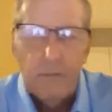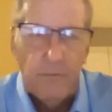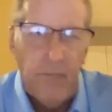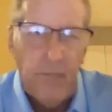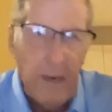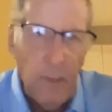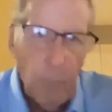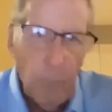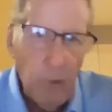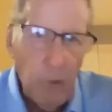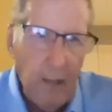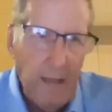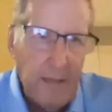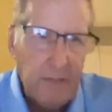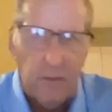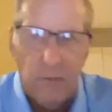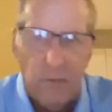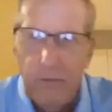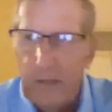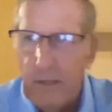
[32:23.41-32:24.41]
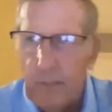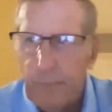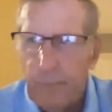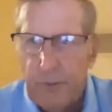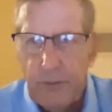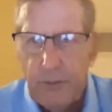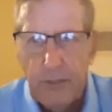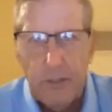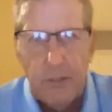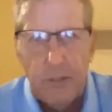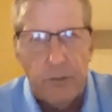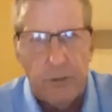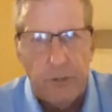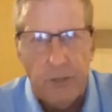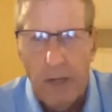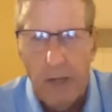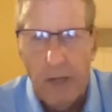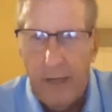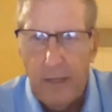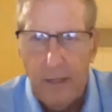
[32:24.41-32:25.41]
they will activate a particular
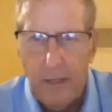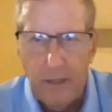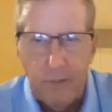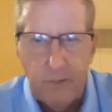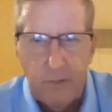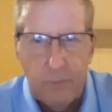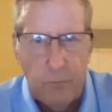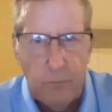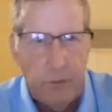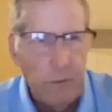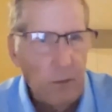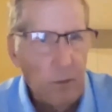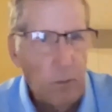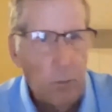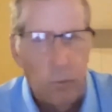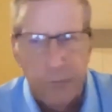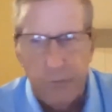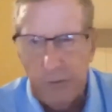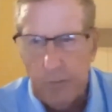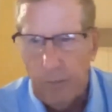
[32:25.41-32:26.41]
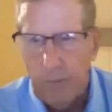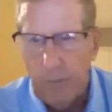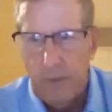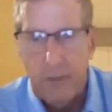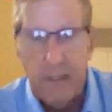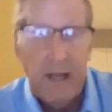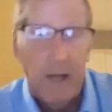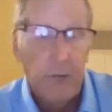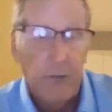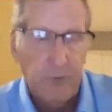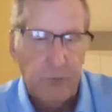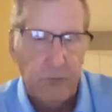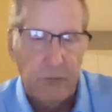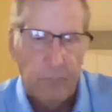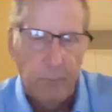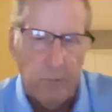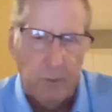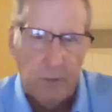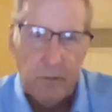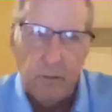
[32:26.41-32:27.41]
kinase, and we know what some of the
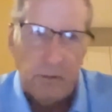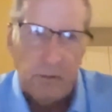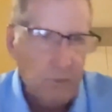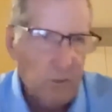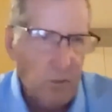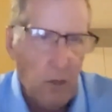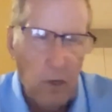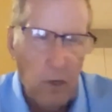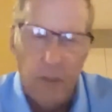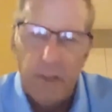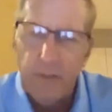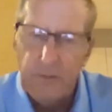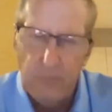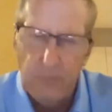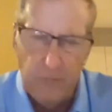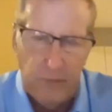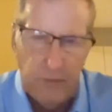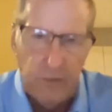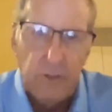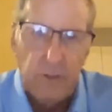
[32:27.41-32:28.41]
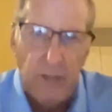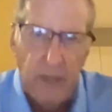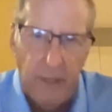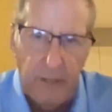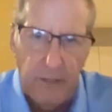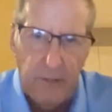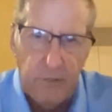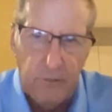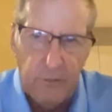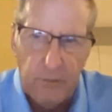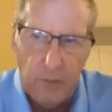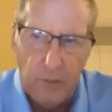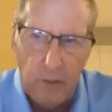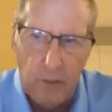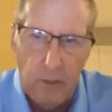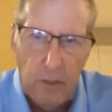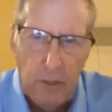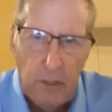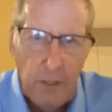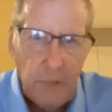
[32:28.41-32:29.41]
downstream targets for these kinases are.